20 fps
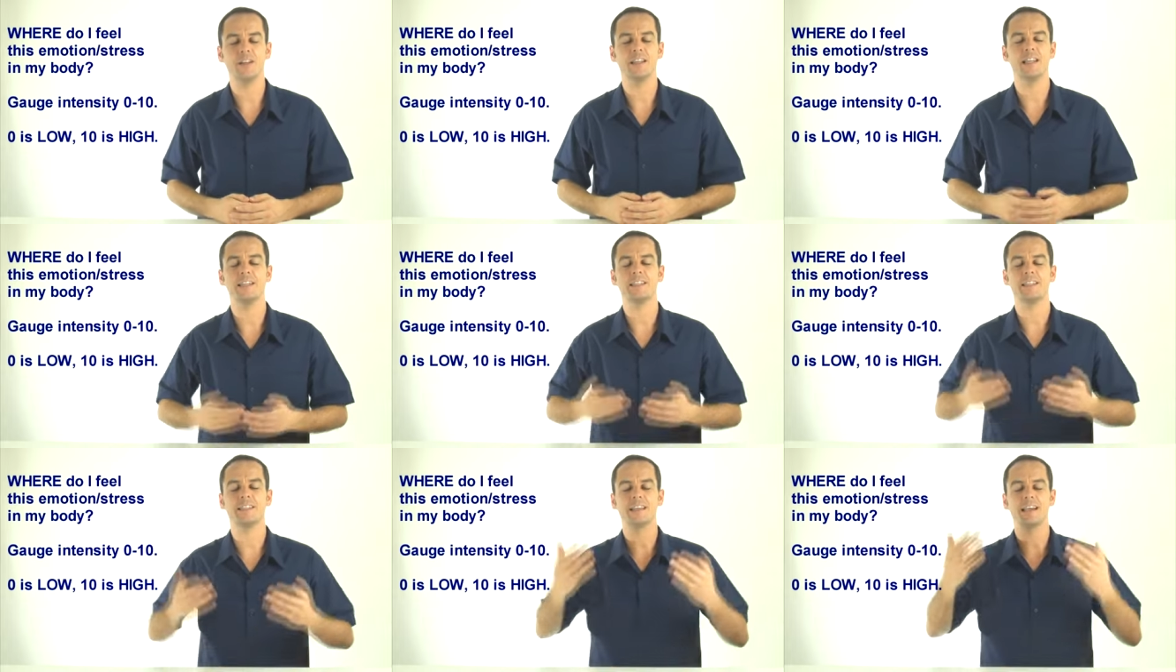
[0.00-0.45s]

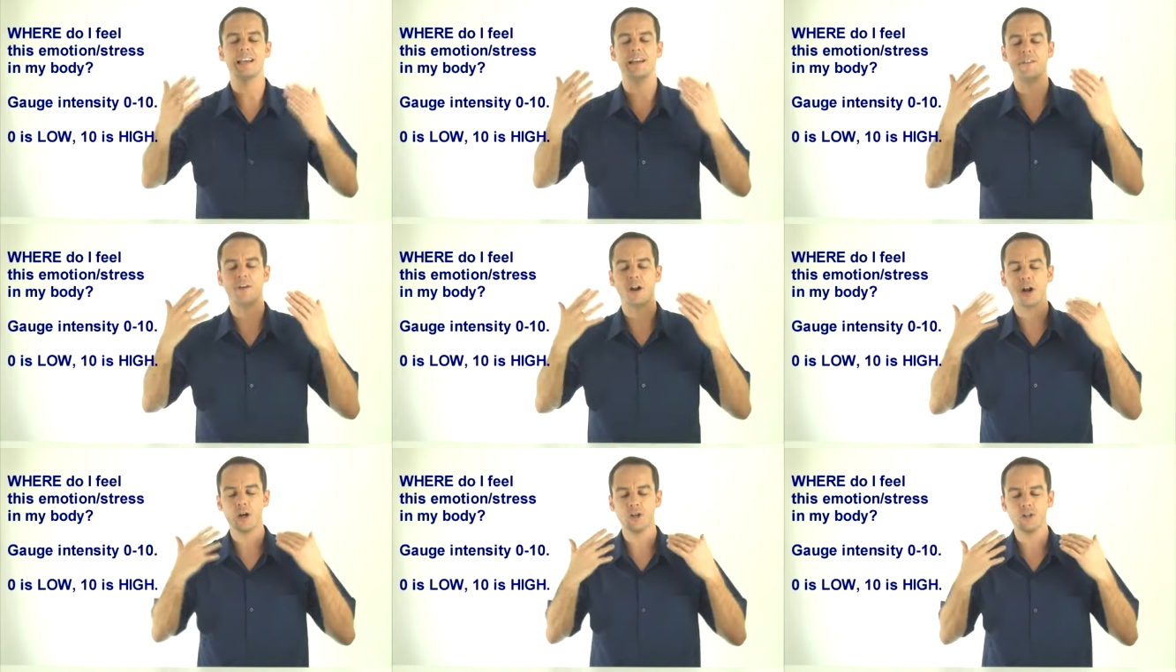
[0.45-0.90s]
let's say
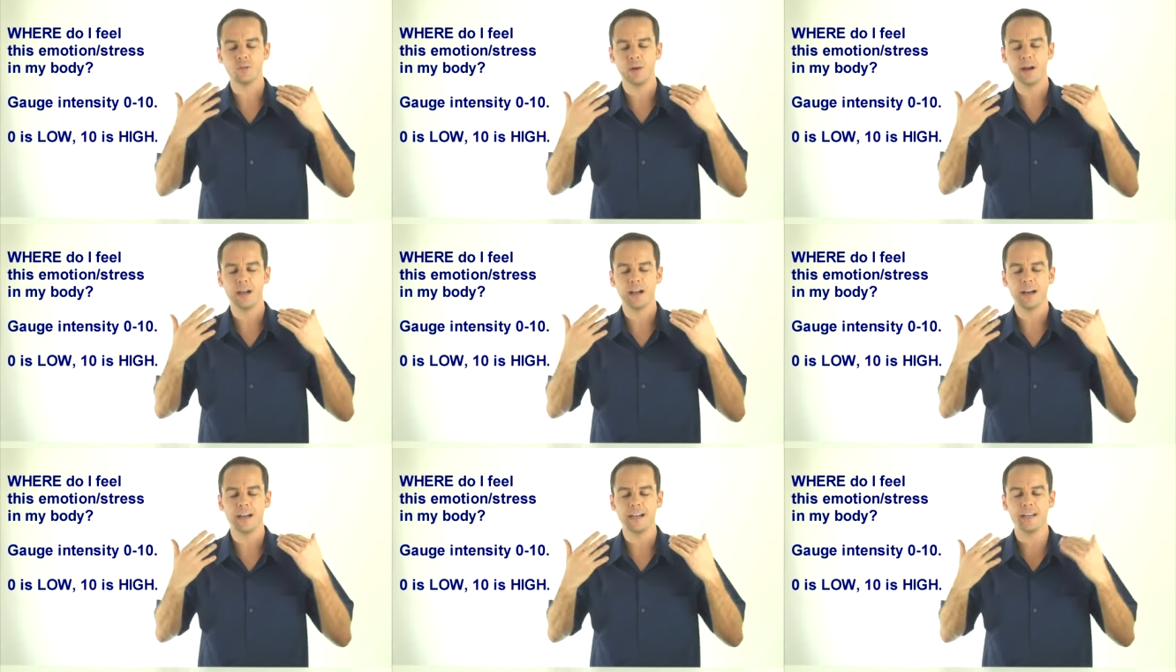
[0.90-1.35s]
I've closed
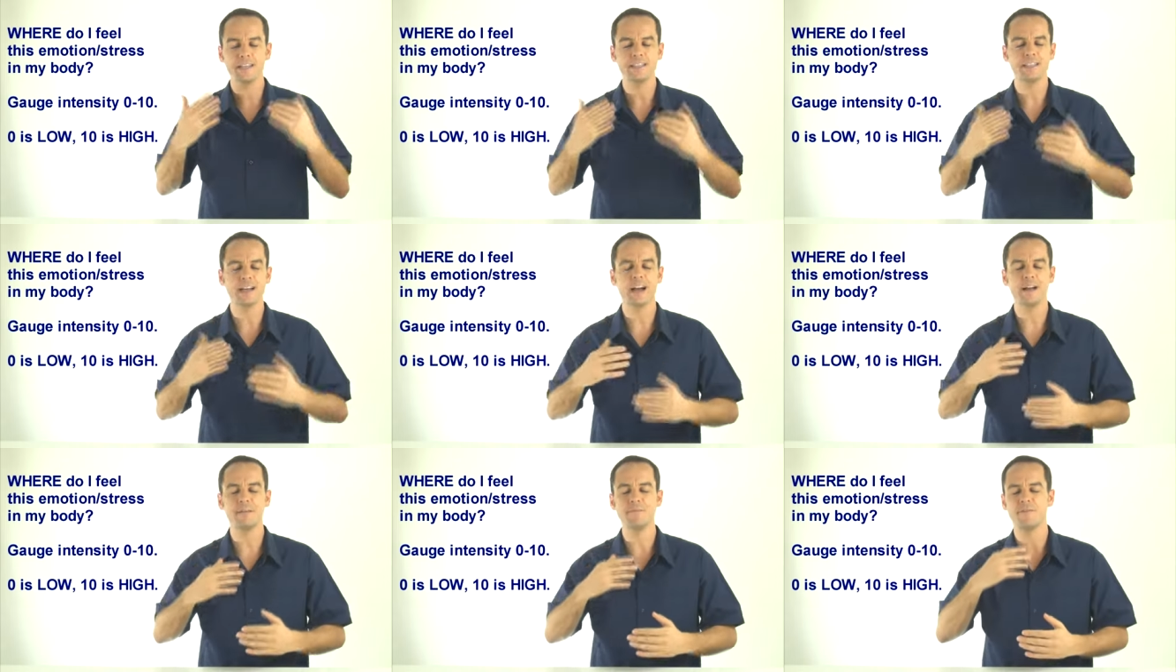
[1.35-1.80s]
my eyes,
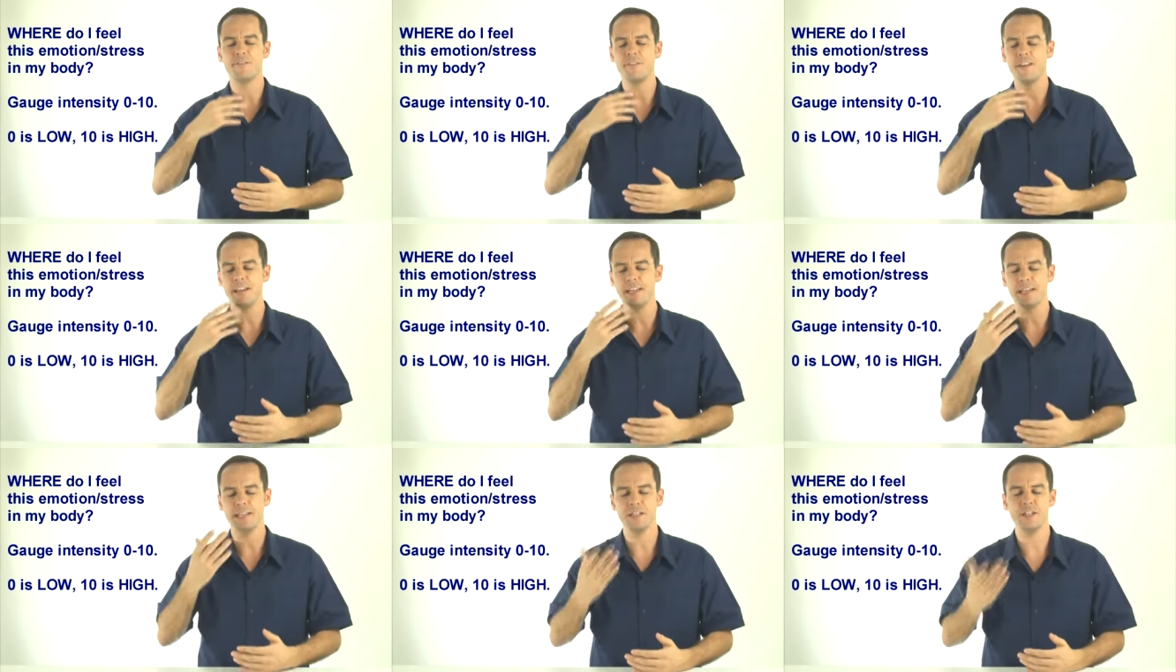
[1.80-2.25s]
I'm
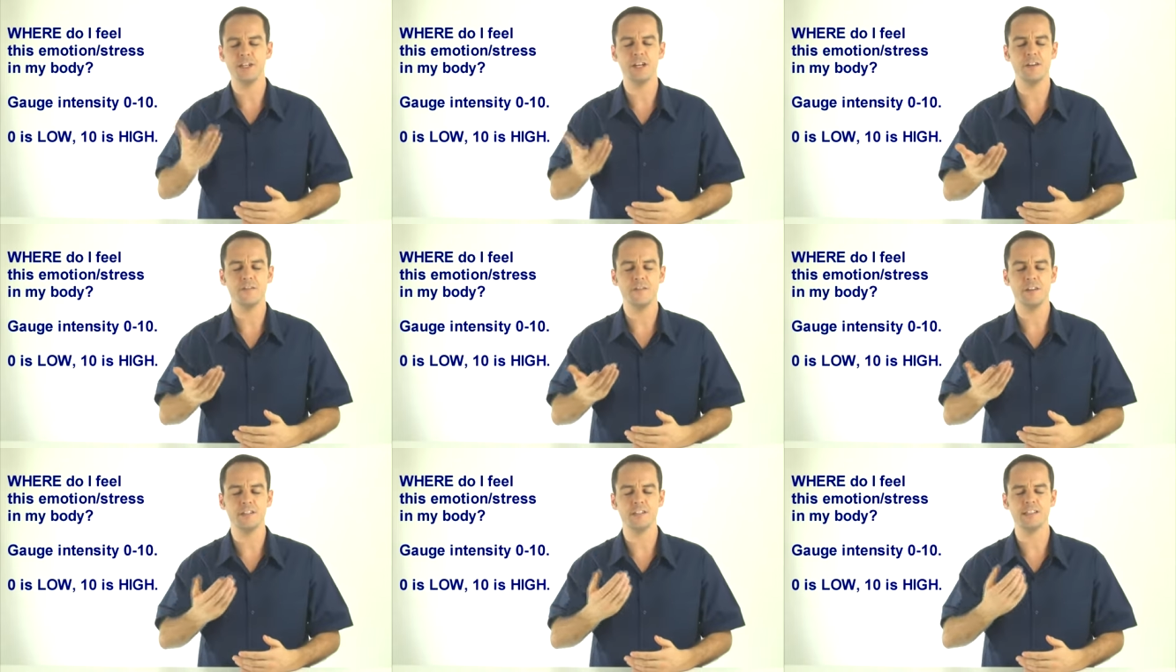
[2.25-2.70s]
feeling
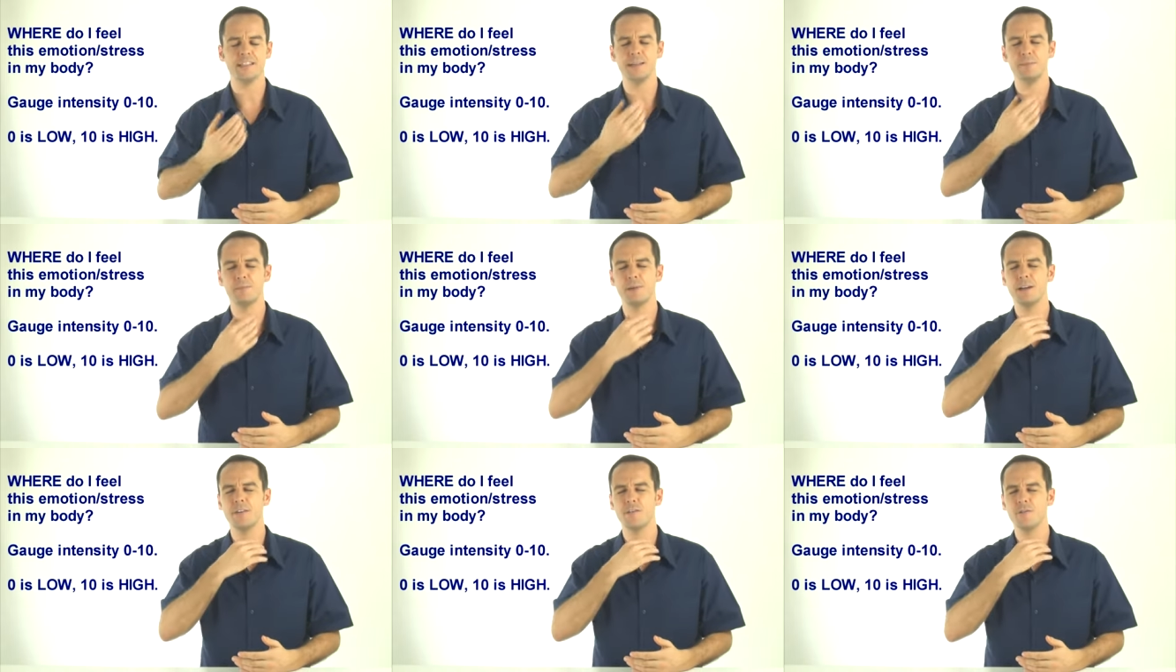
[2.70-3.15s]
nervous, it's
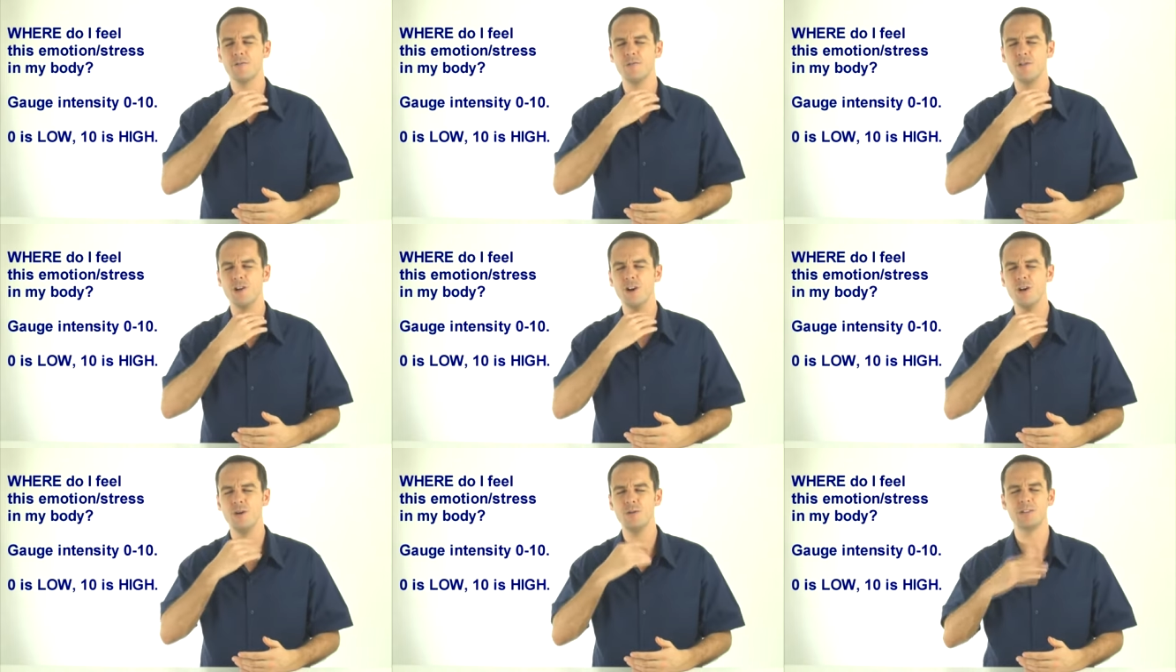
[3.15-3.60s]
in my
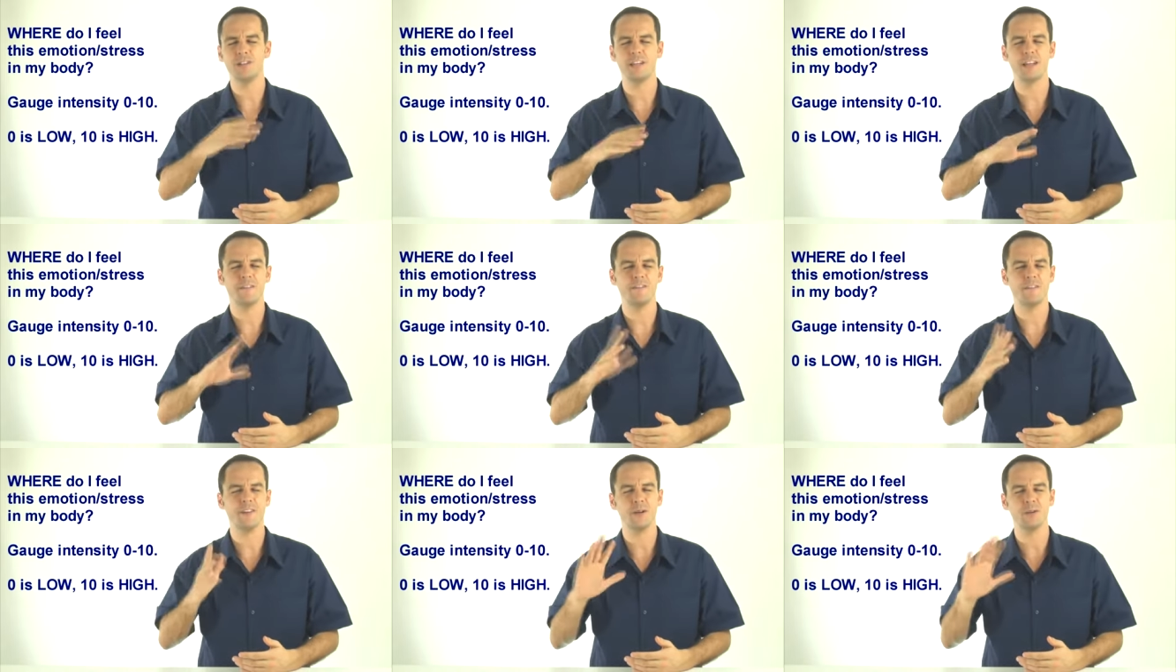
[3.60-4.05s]
throat,
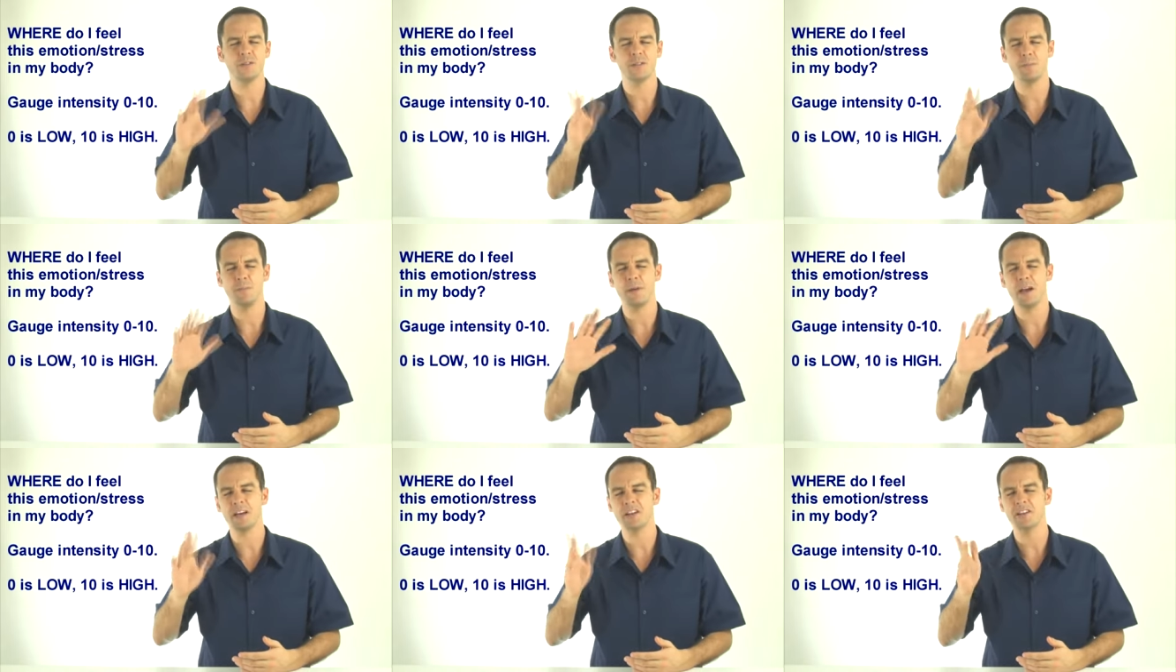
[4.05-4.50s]
it feels
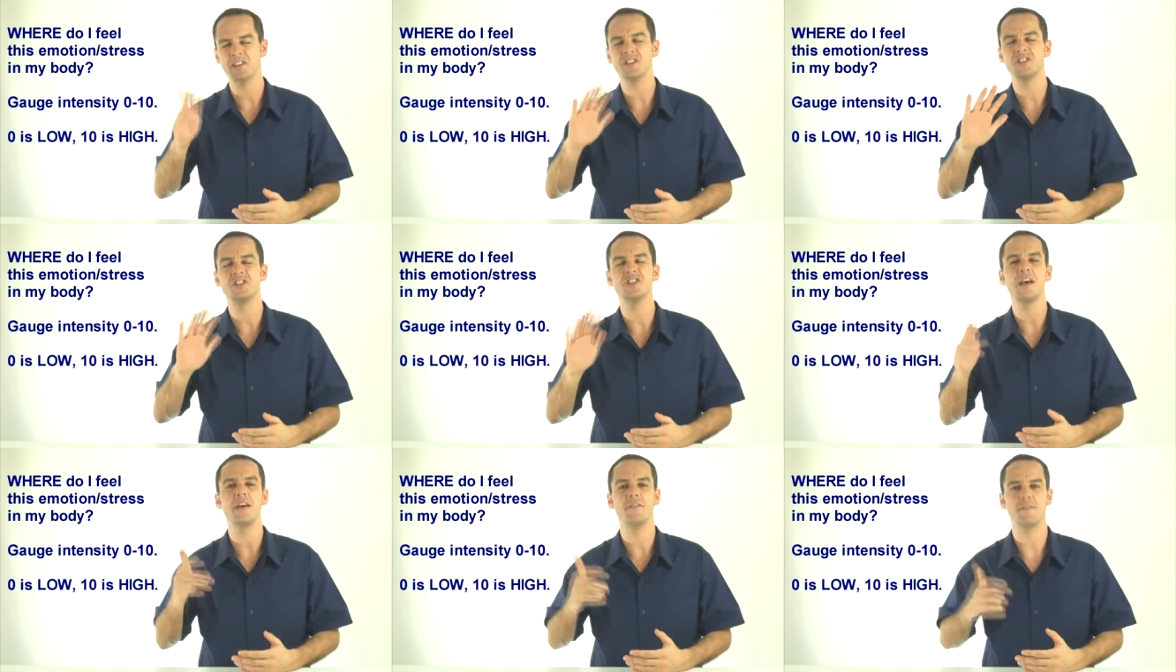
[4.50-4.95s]
about a
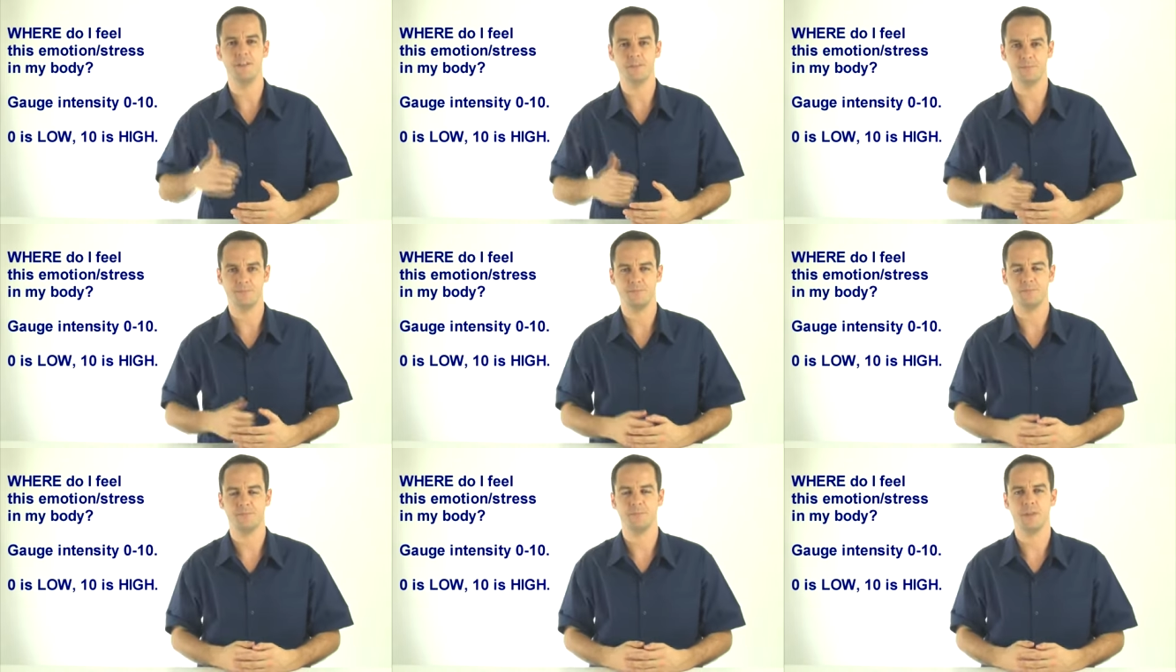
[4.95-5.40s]
7.